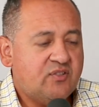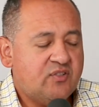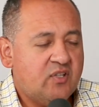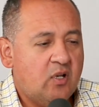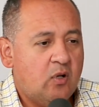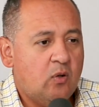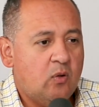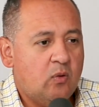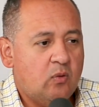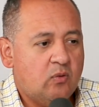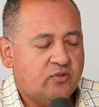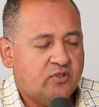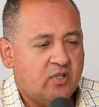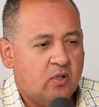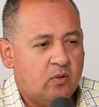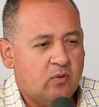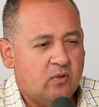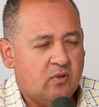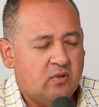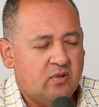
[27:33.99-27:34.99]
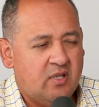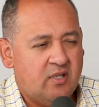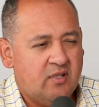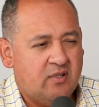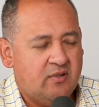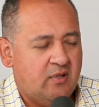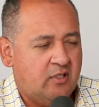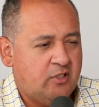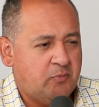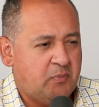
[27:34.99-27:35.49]
so
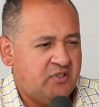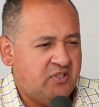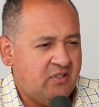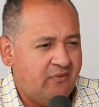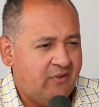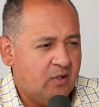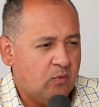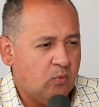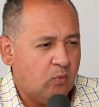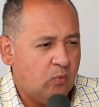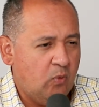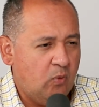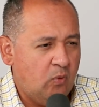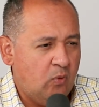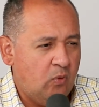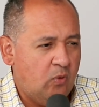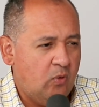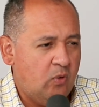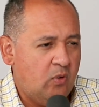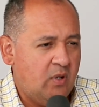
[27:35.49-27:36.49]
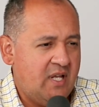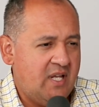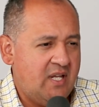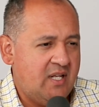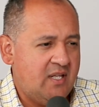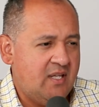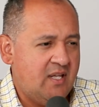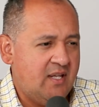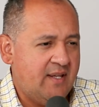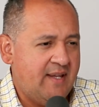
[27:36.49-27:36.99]
the specific rule
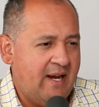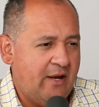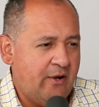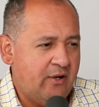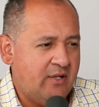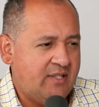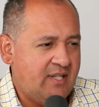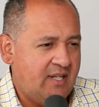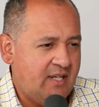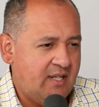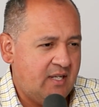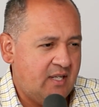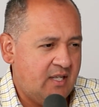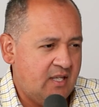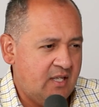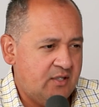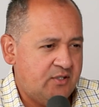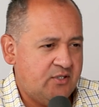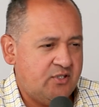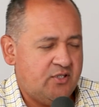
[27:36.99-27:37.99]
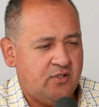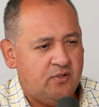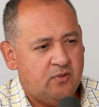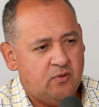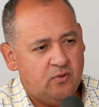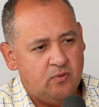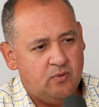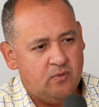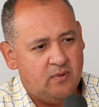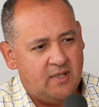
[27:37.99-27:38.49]
in the guaranteed
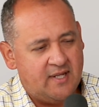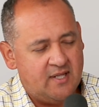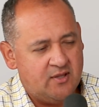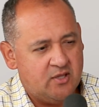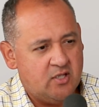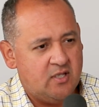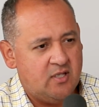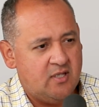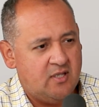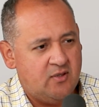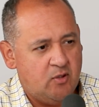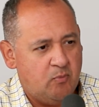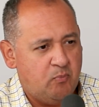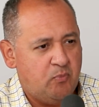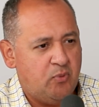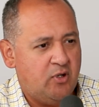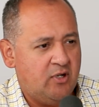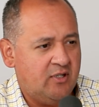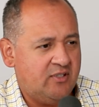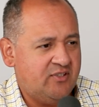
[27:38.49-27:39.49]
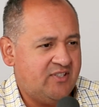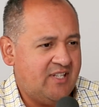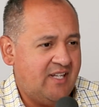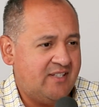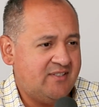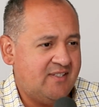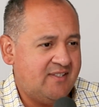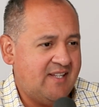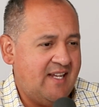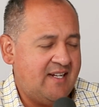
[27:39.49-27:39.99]
issue, like in the book,
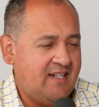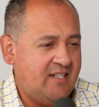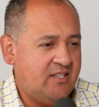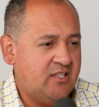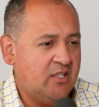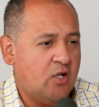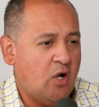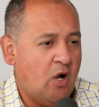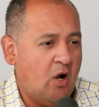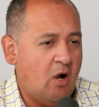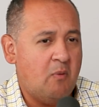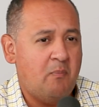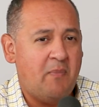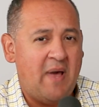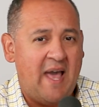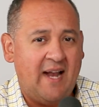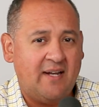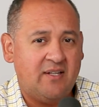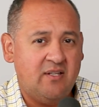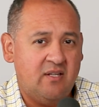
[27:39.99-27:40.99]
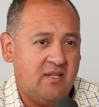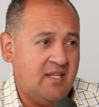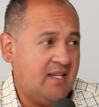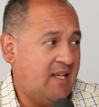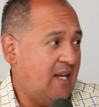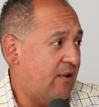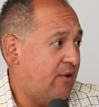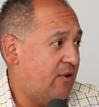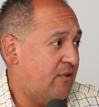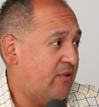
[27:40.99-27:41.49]
says that they need to call back to the
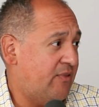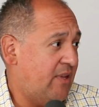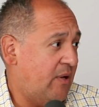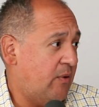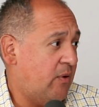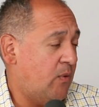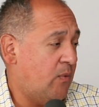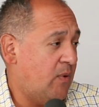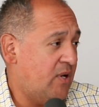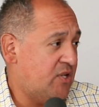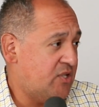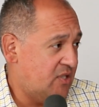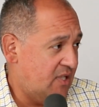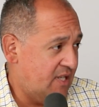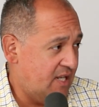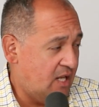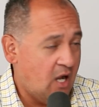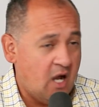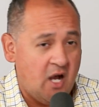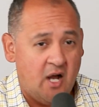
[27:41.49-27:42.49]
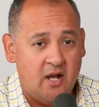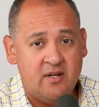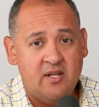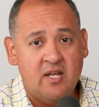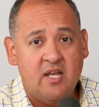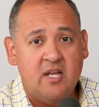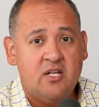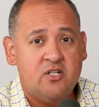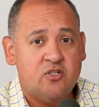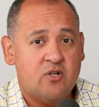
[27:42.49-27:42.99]
carrier that they were originally on,
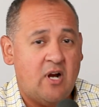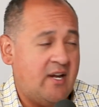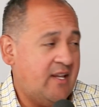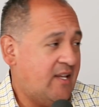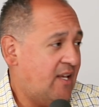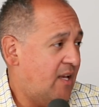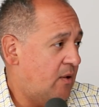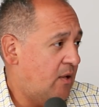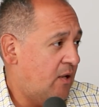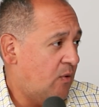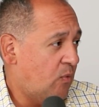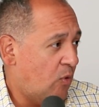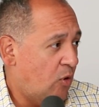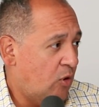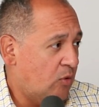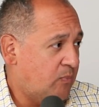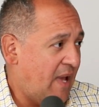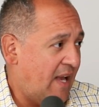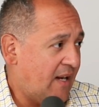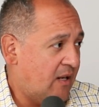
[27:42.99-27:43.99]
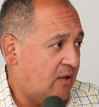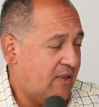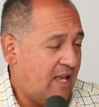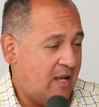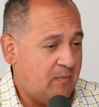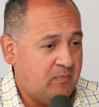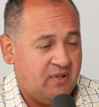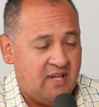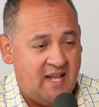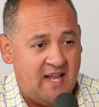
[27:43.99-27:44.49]
try to get enrolled back on
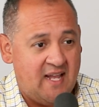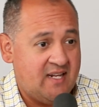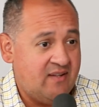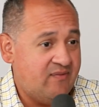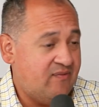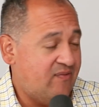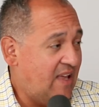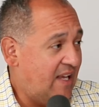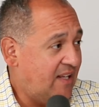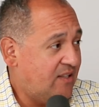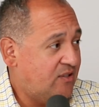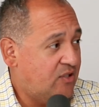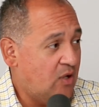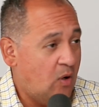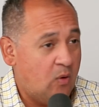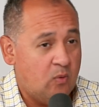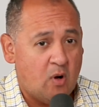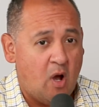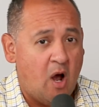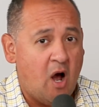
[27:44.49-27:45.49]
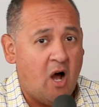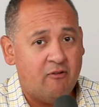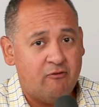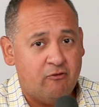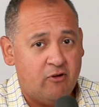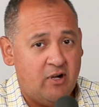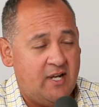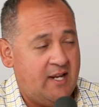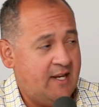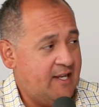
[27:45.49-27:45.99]
that plan. If they don't
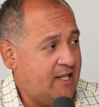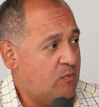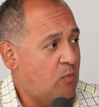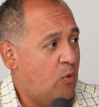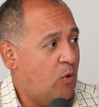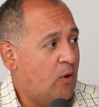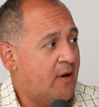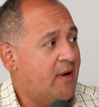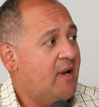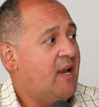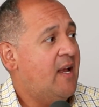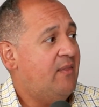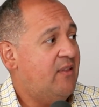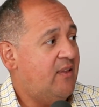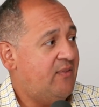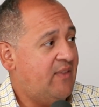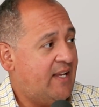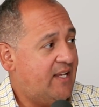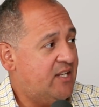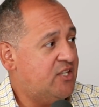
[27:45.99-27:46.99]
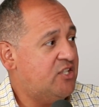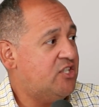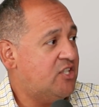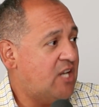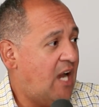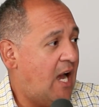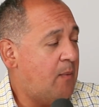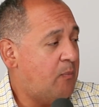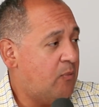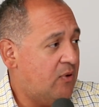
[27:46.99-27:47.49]
offer it anymore, then they can
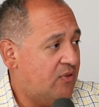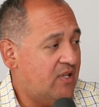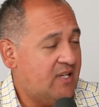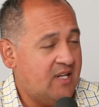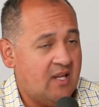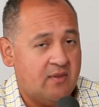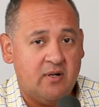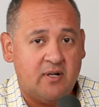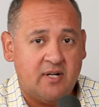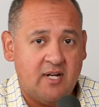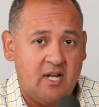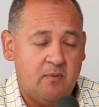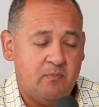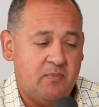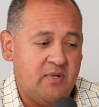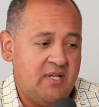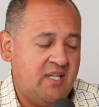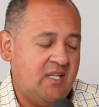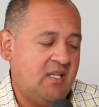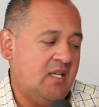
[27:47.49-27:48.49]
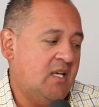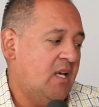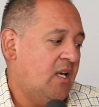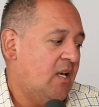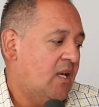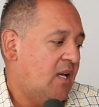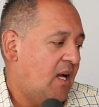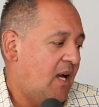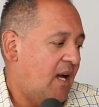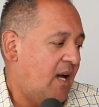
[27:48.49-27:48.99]
shop with another company.
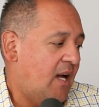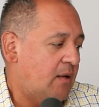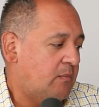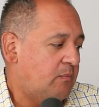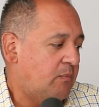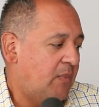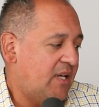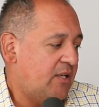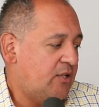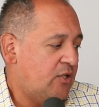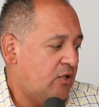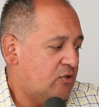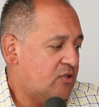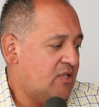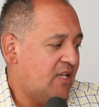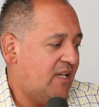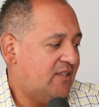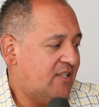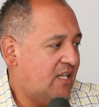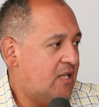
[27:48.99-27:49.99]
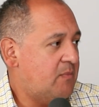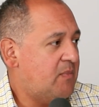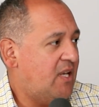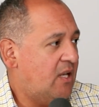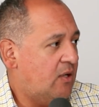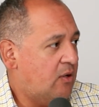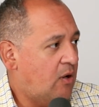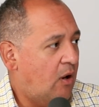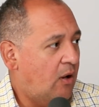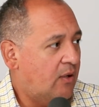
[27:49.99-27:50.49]
But usually it's going to be
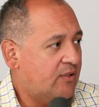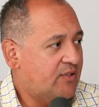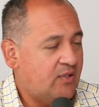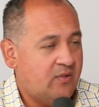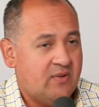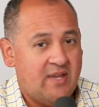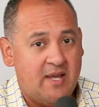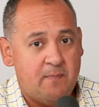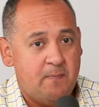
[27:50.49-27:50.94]
a call to them.